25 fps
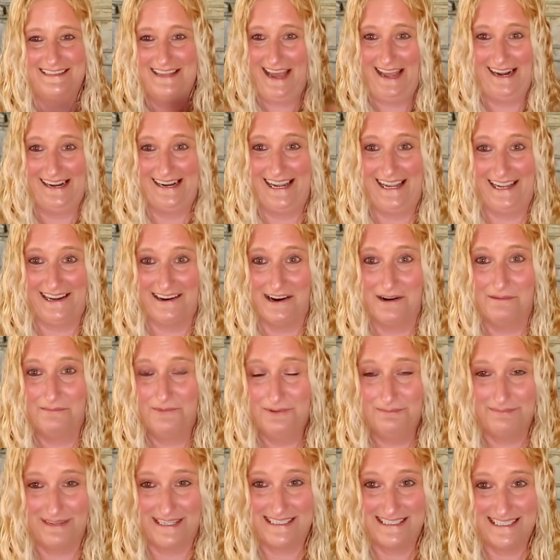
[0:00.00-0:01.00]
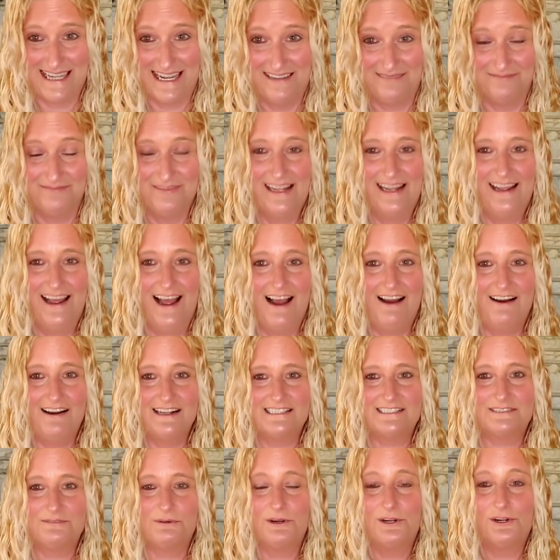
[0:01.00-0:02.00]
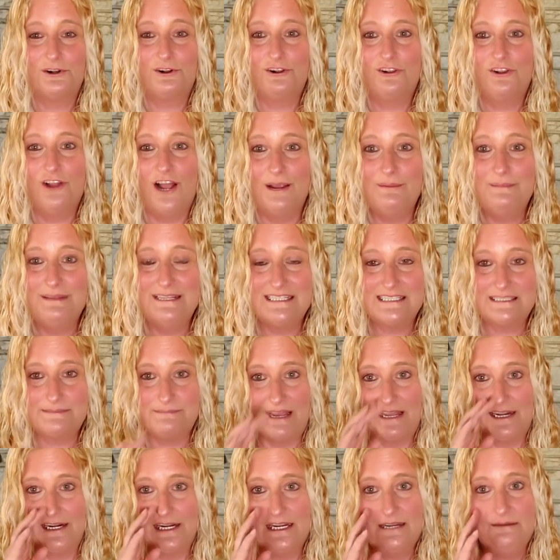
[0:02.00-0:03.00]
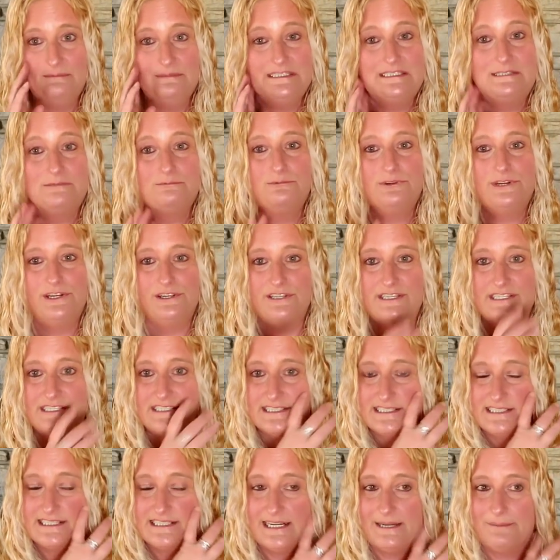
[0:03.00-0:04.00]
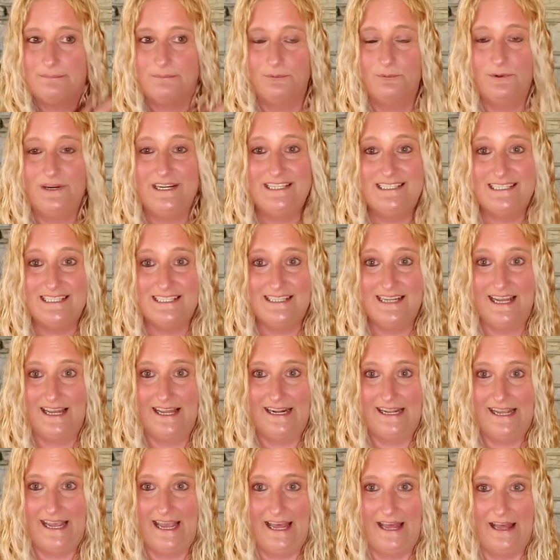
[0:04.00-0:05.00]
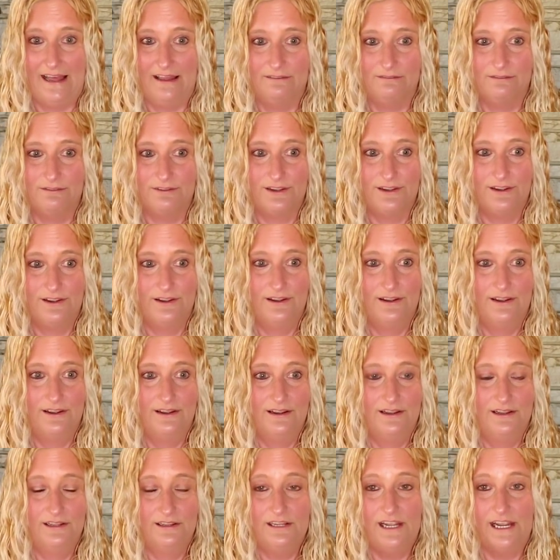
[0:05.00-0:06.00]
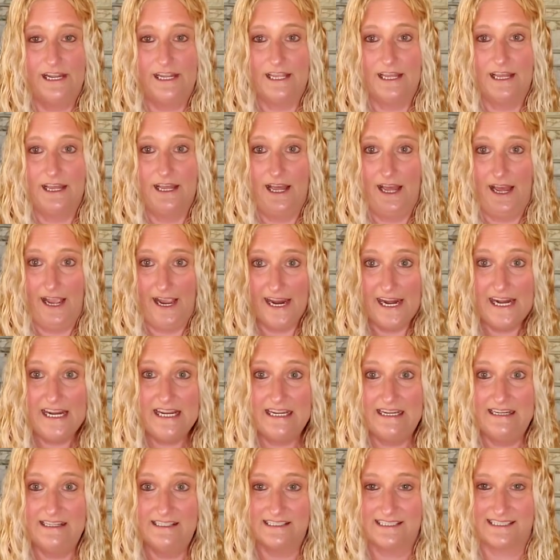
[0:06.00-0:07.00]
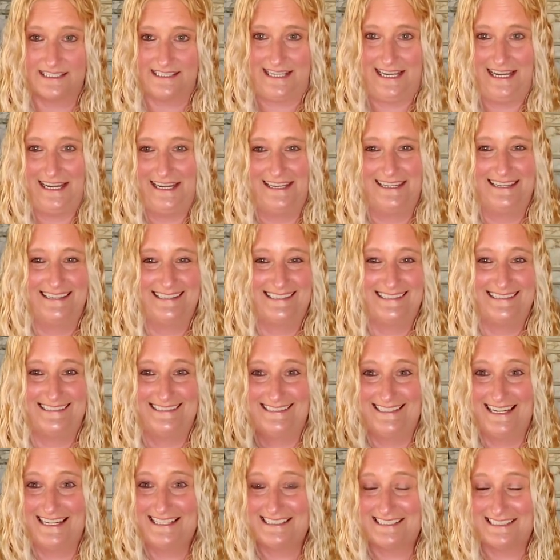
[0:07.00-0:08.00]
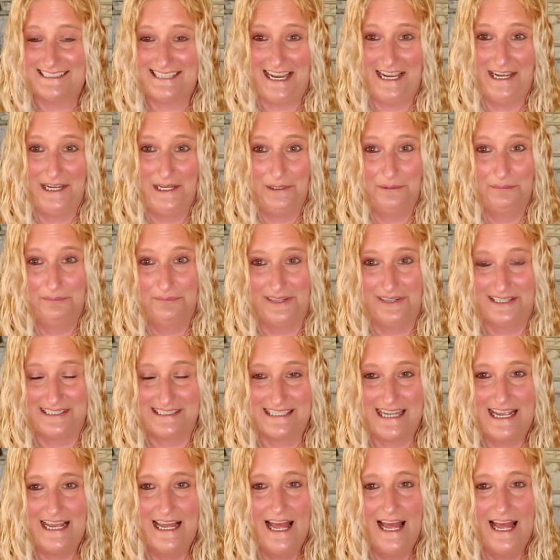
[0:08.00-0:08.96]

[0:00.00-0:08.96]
I didn't care. I'm with my son. All right, so we're climbing this mountain. It was really steep. We did not have like hiking sticks to help us.